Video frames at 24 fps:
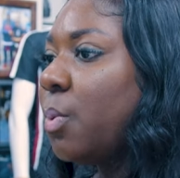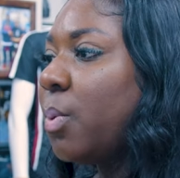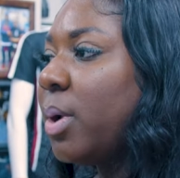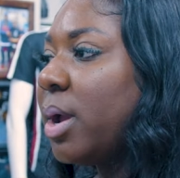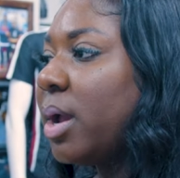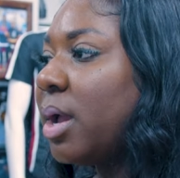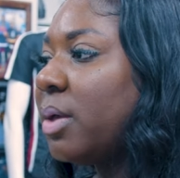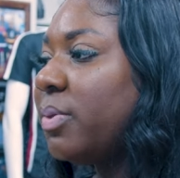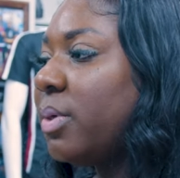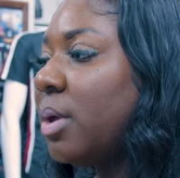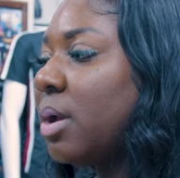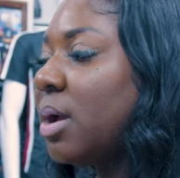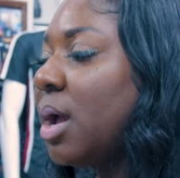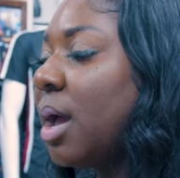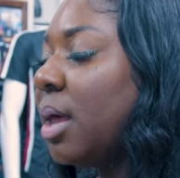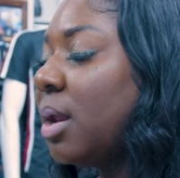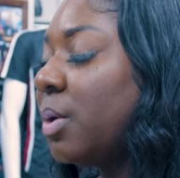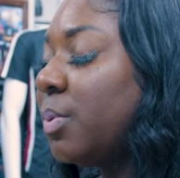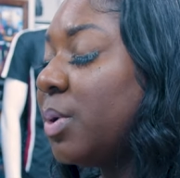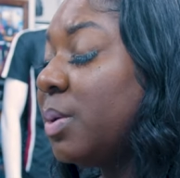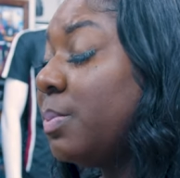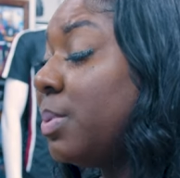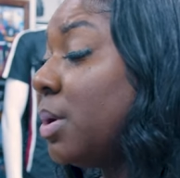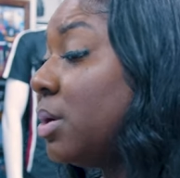where they're
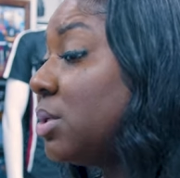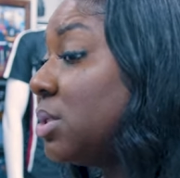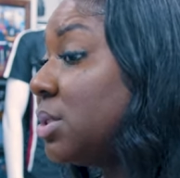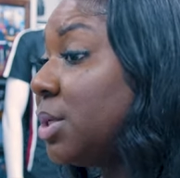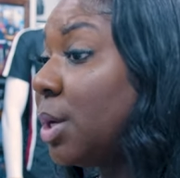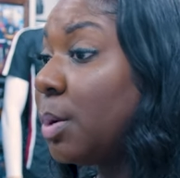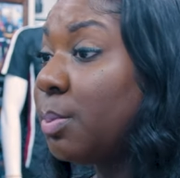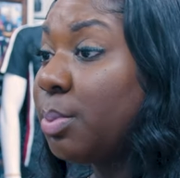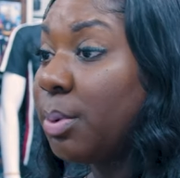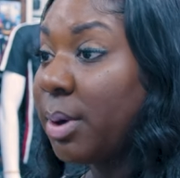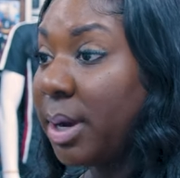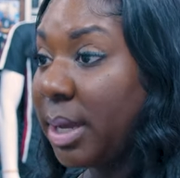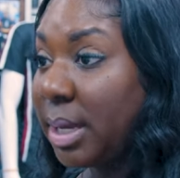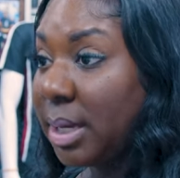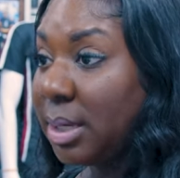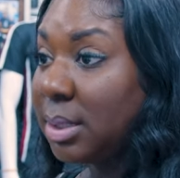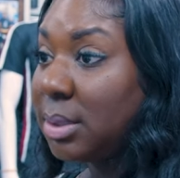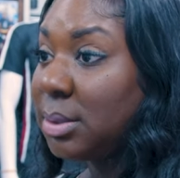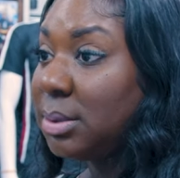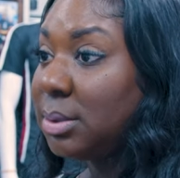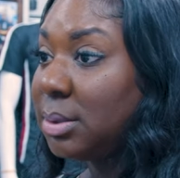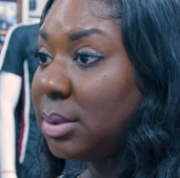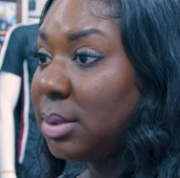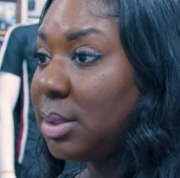kind of rebuilding their
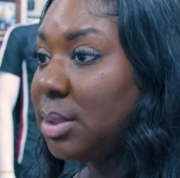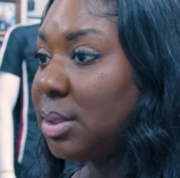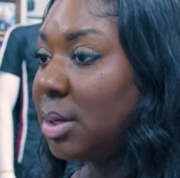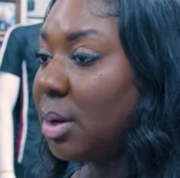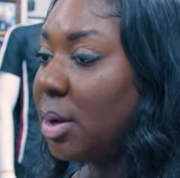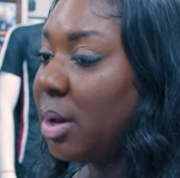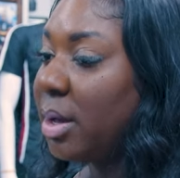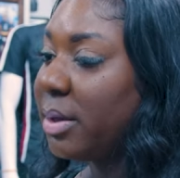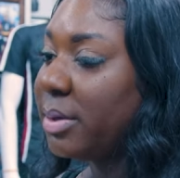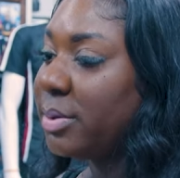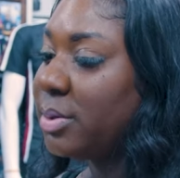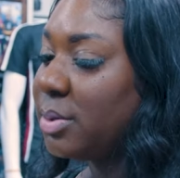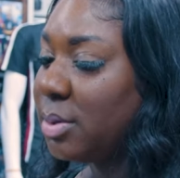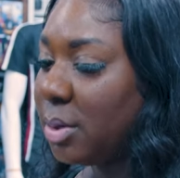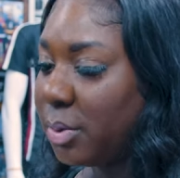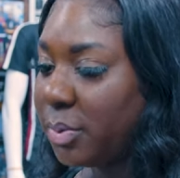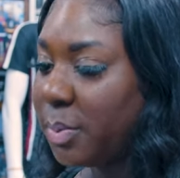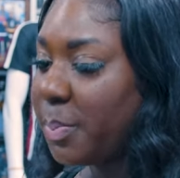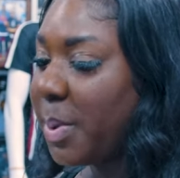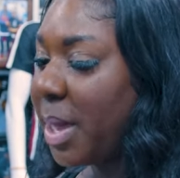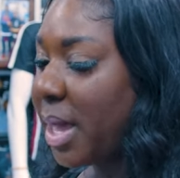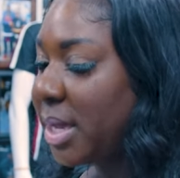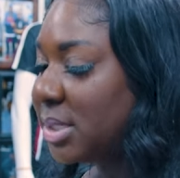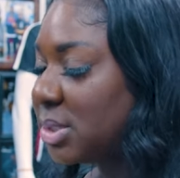brand, you
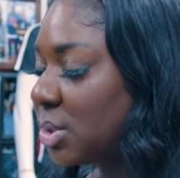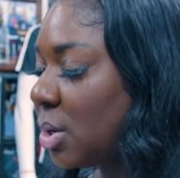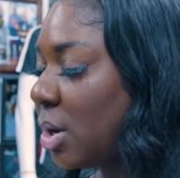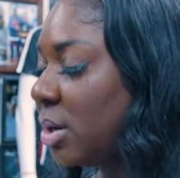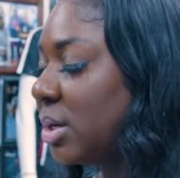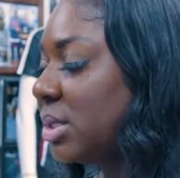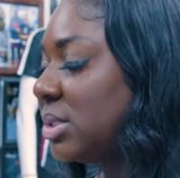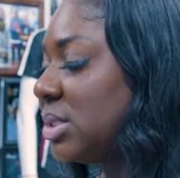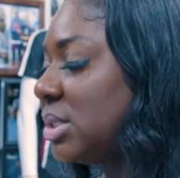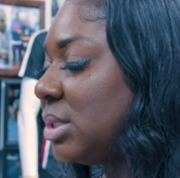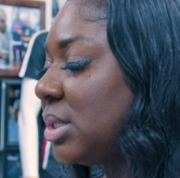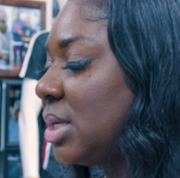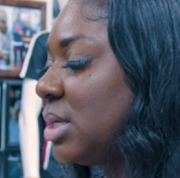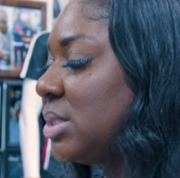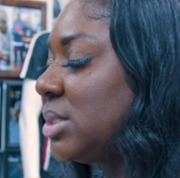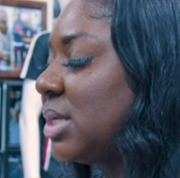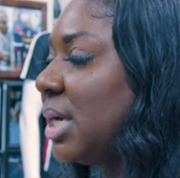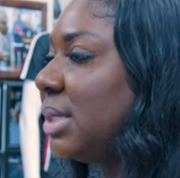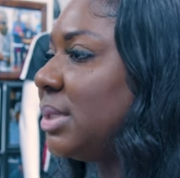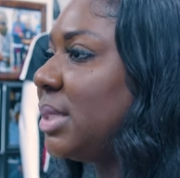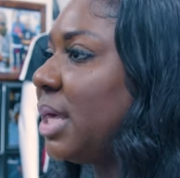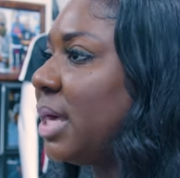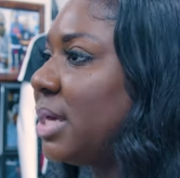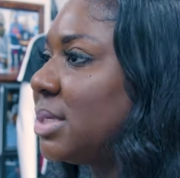know, the past artists and
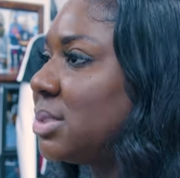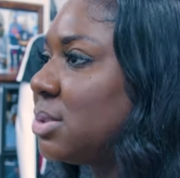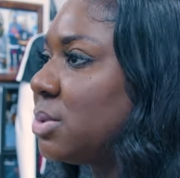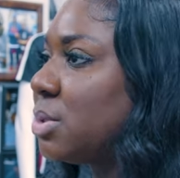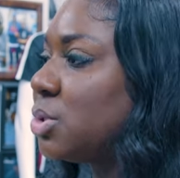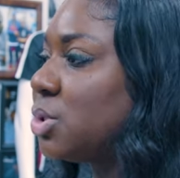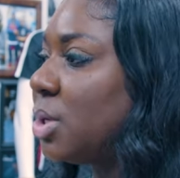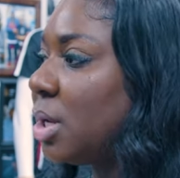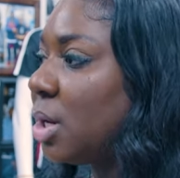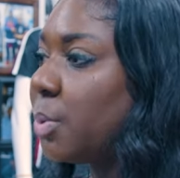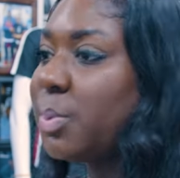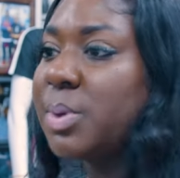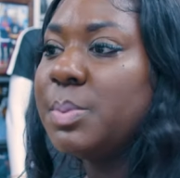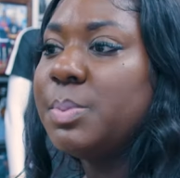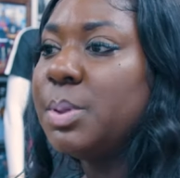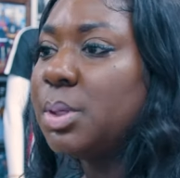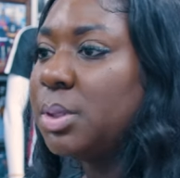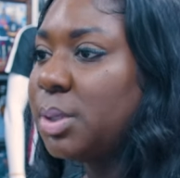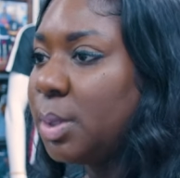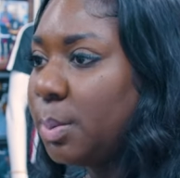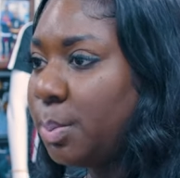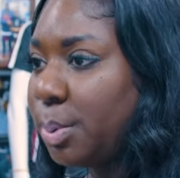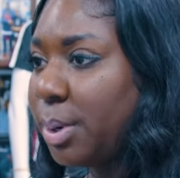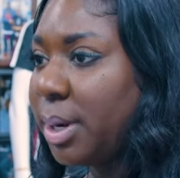things like that. So they're trying to
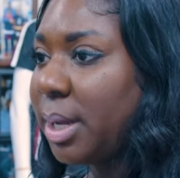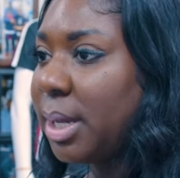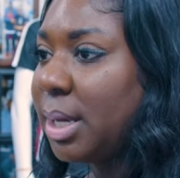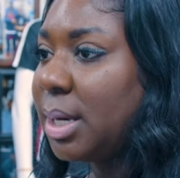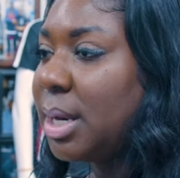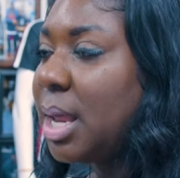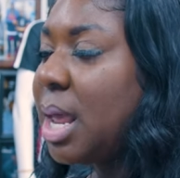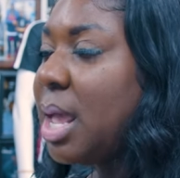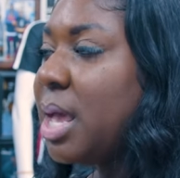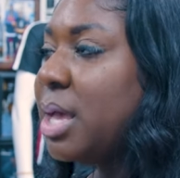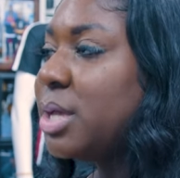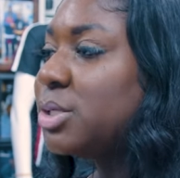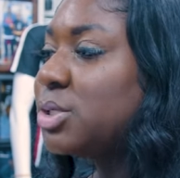rebuild their brand.